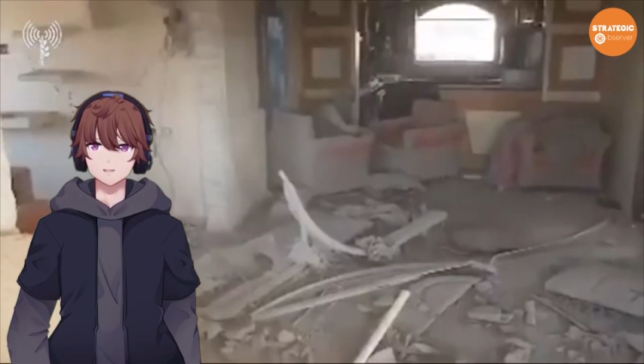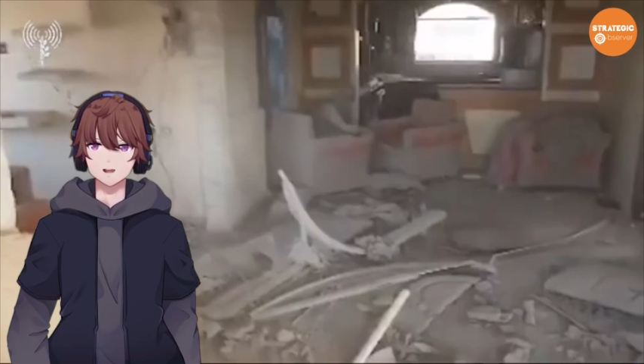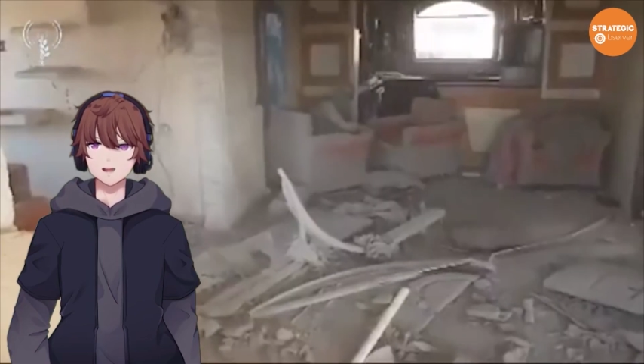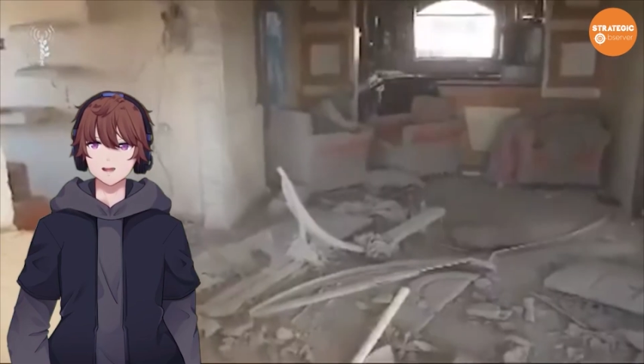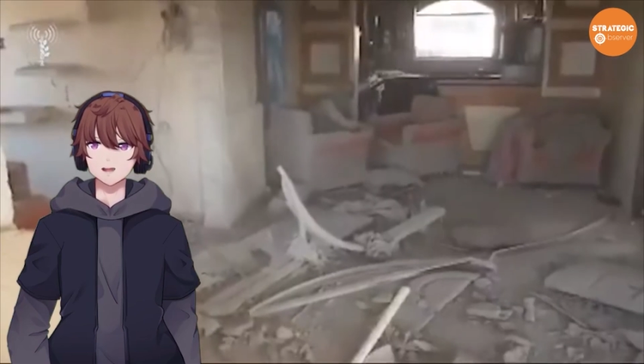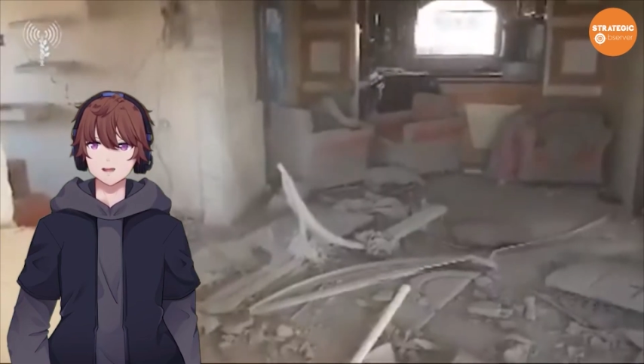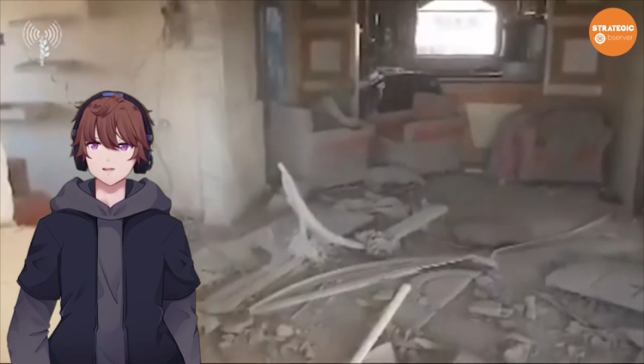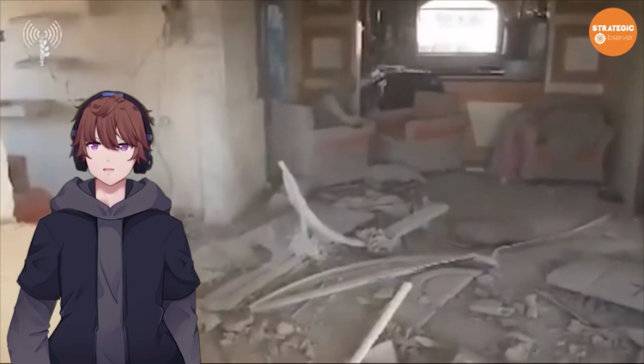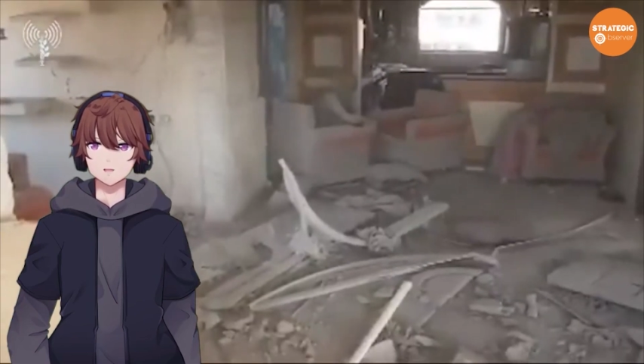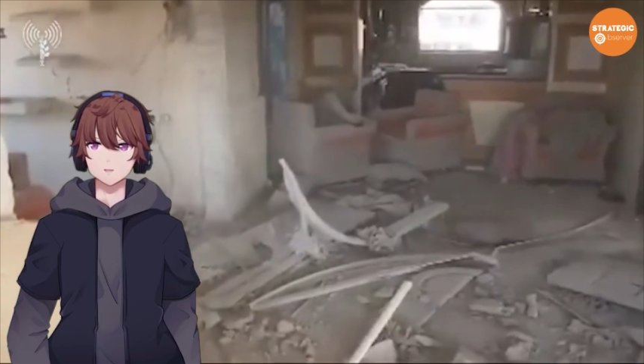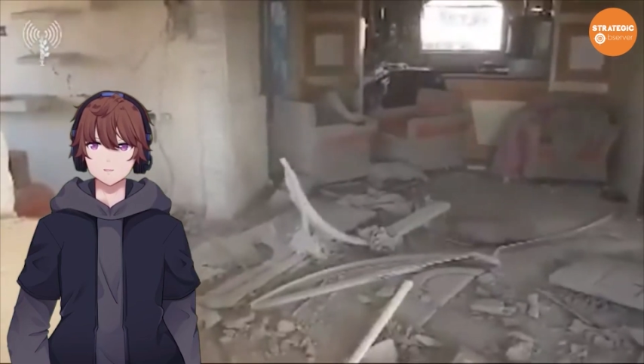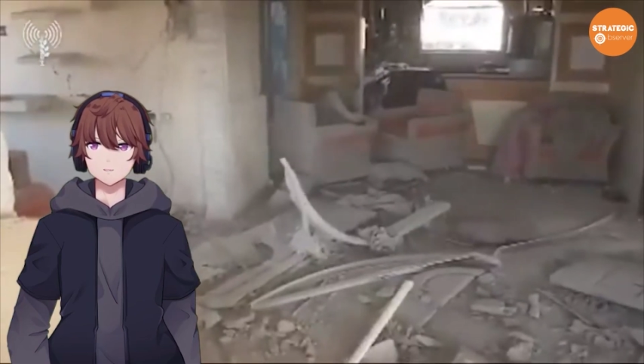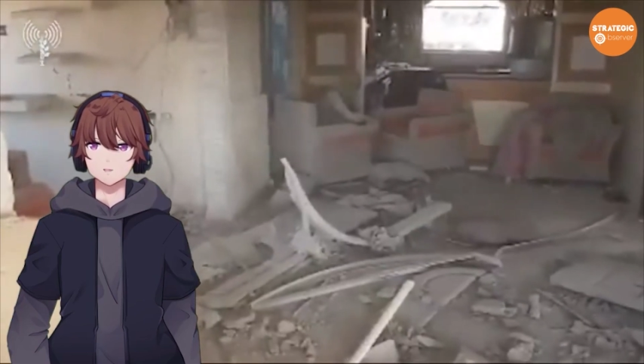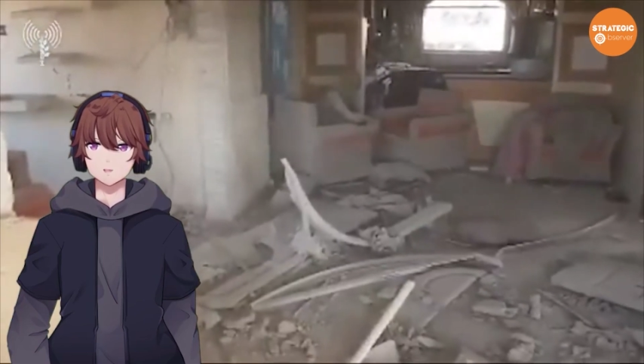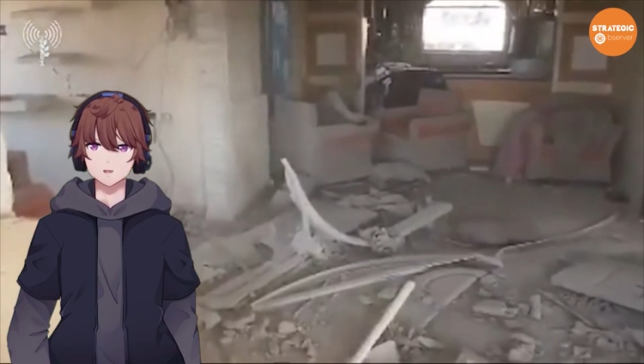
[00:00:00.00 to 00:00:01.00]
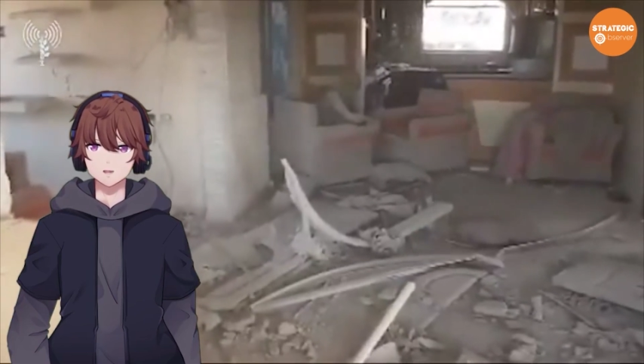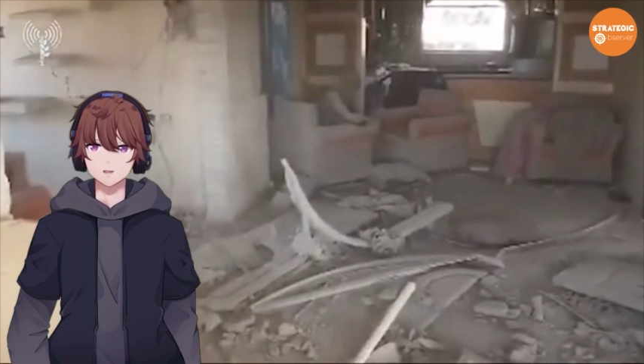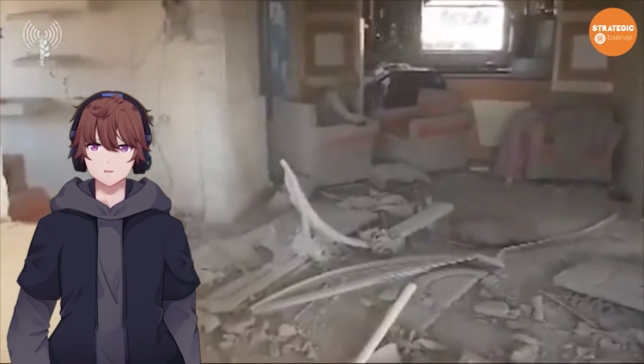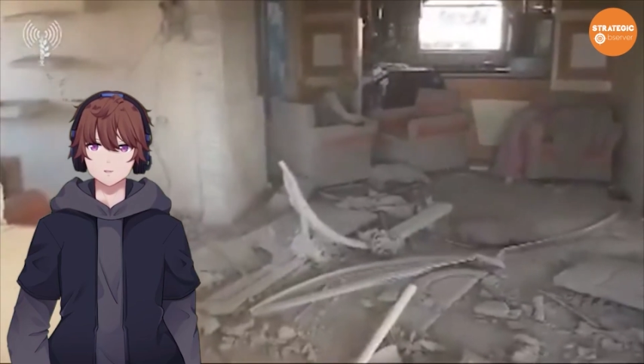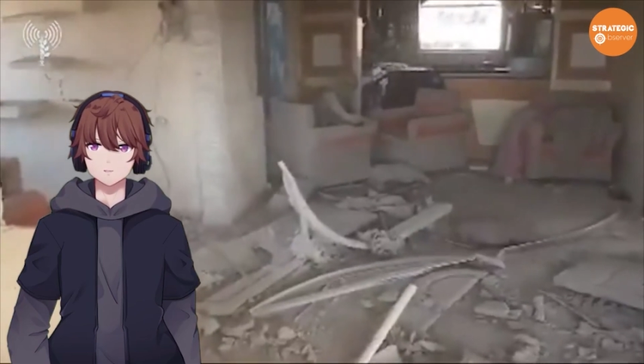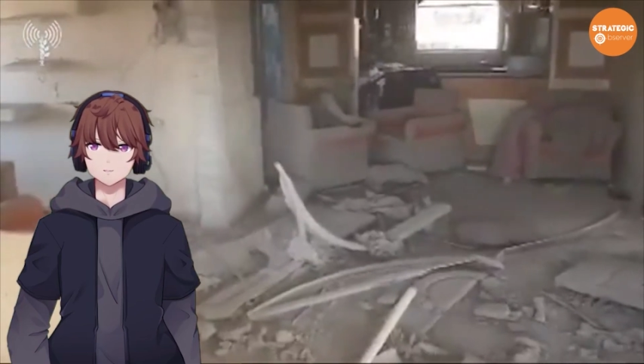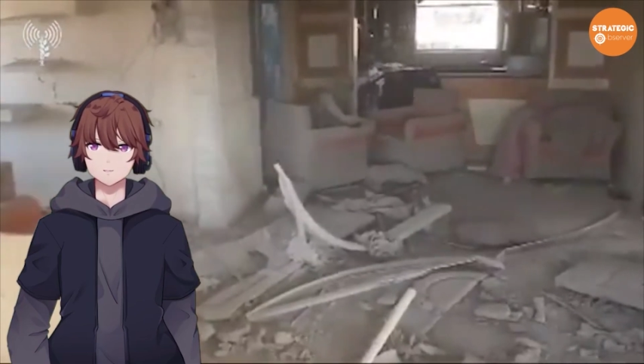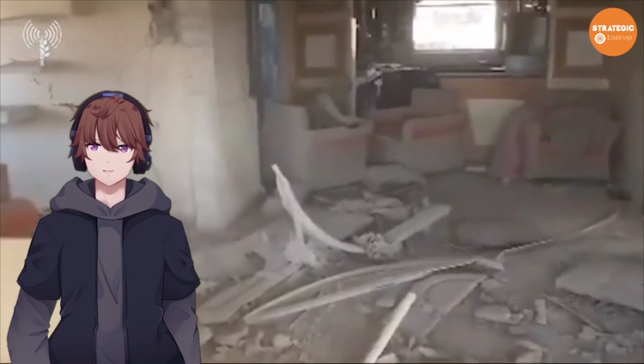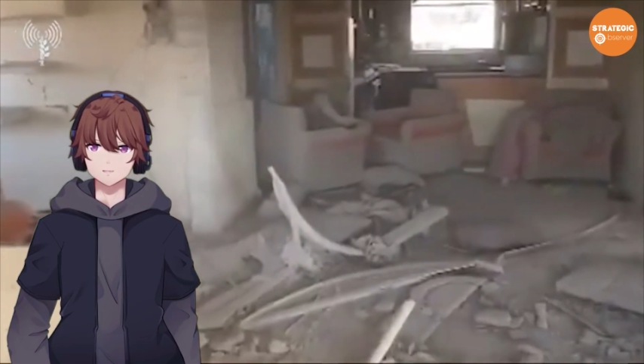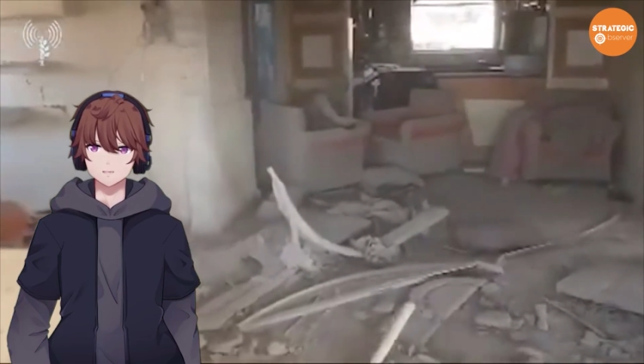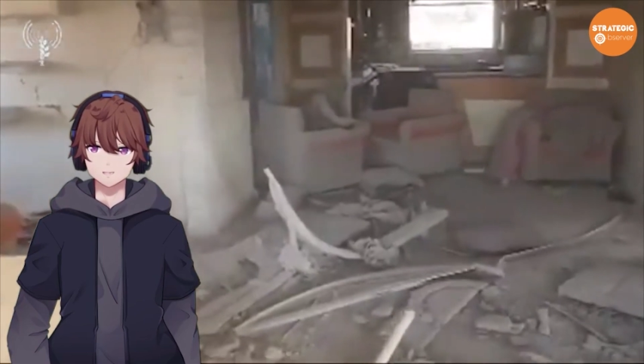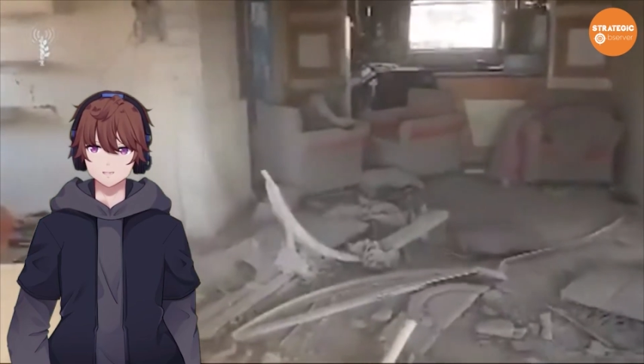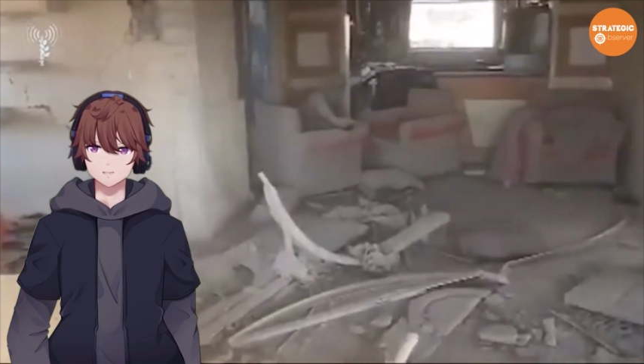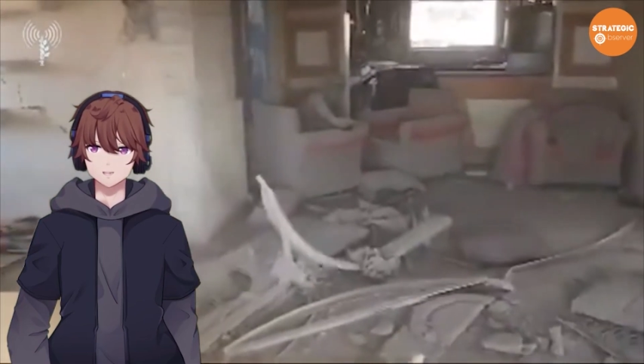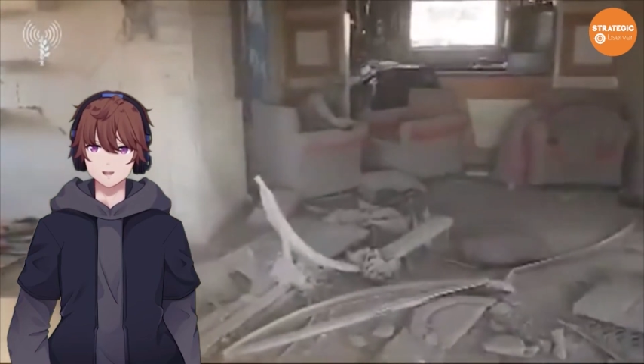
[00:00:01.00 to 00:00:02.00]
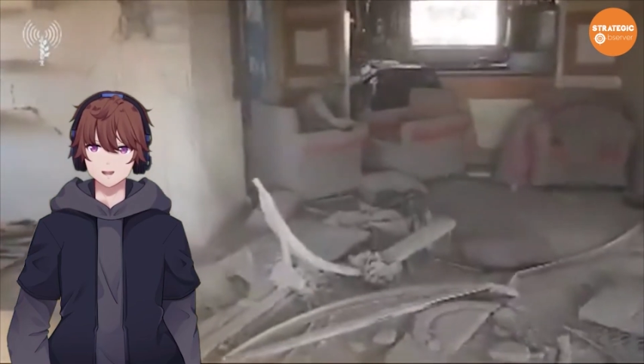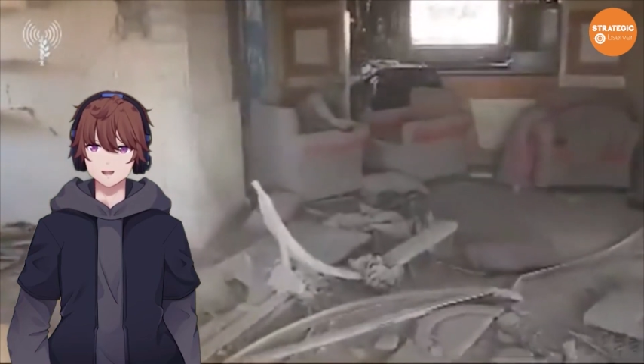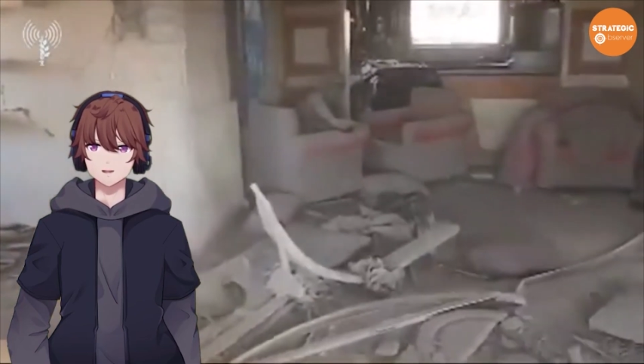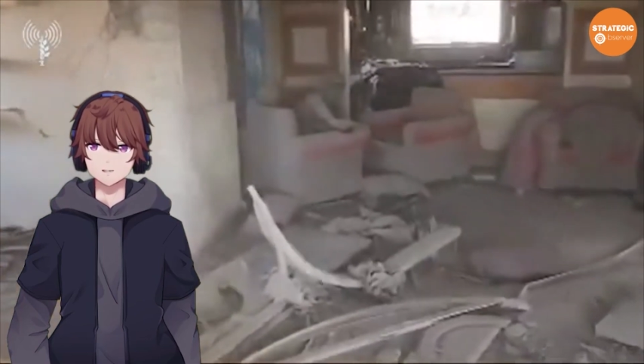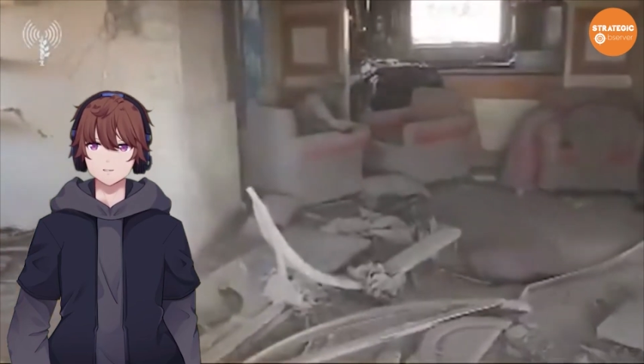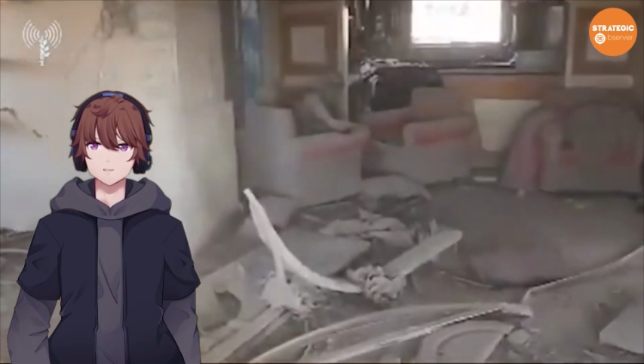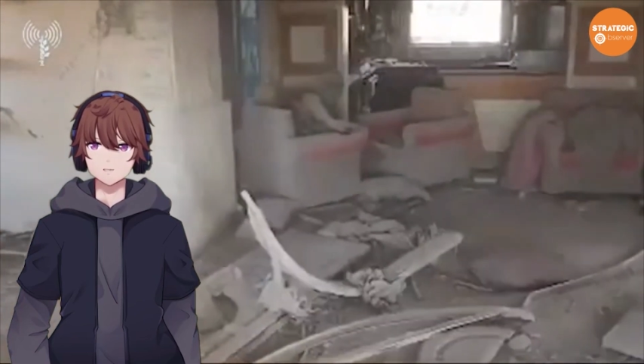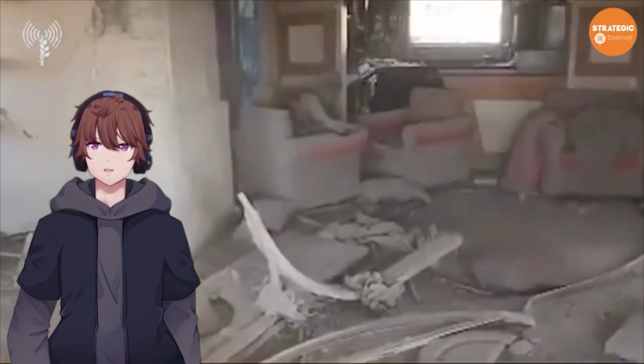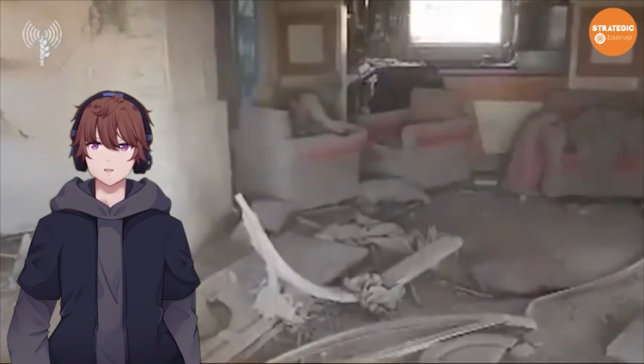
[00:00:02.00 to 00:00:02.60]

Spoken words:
This time, the IDF didn't expect to encounter him.